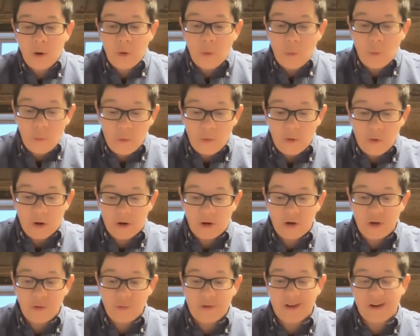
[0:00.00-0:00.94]
or
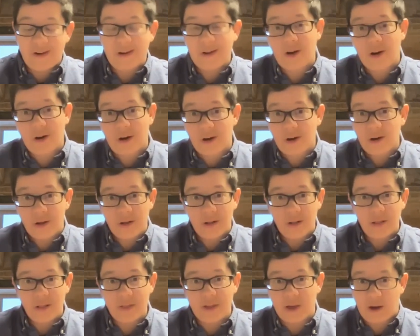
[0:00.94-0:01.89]
you can
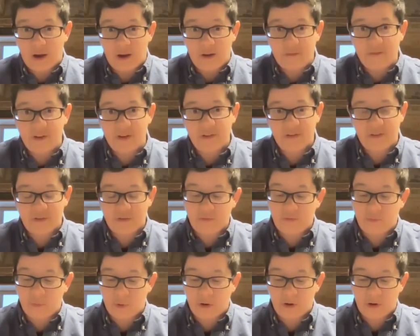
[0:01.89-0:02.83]
call the office
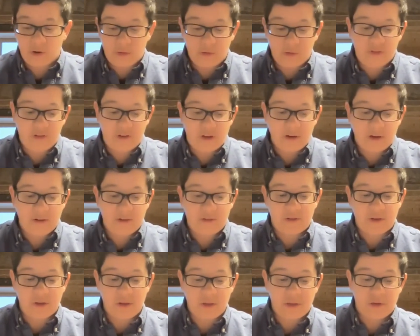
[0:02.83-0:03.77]

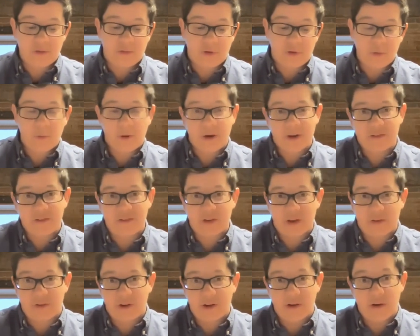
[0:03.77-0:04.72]

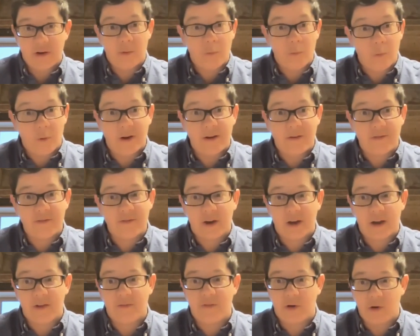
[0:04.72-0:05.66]

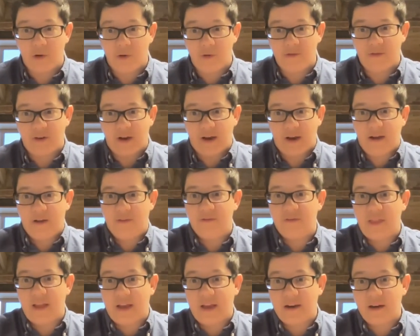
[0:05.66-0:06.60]

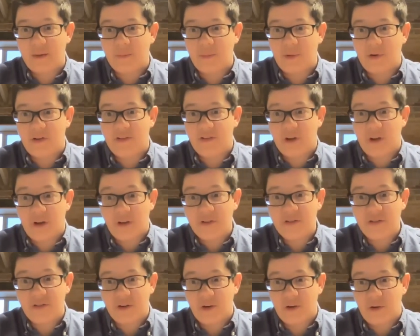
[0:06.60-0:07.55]
406-317-1505. That number is
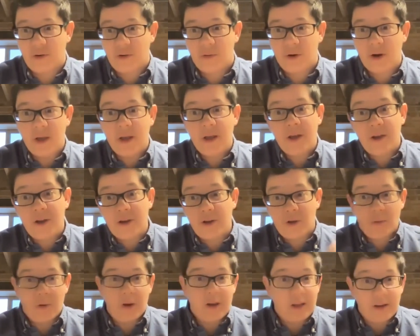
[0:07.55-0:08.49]
also
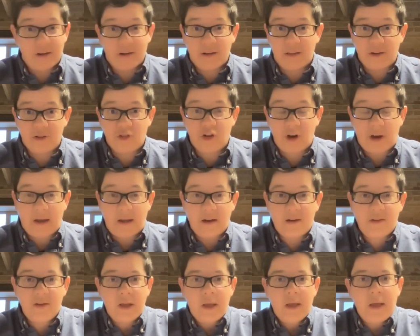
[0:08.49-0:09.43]
going into the
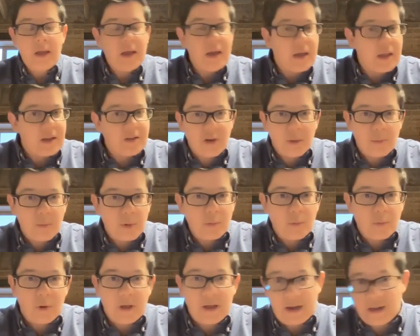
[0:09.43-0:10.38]
chat, and
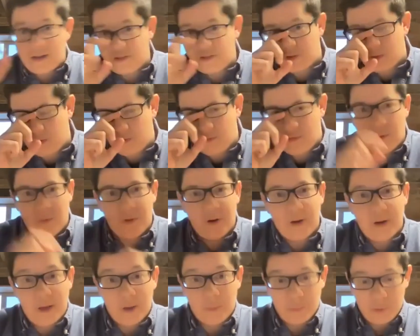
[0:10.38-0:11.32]
someone will answer the phone
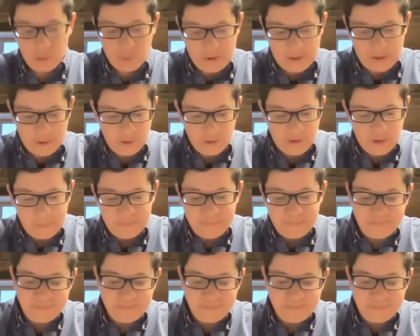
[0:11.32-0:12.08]
and help you out.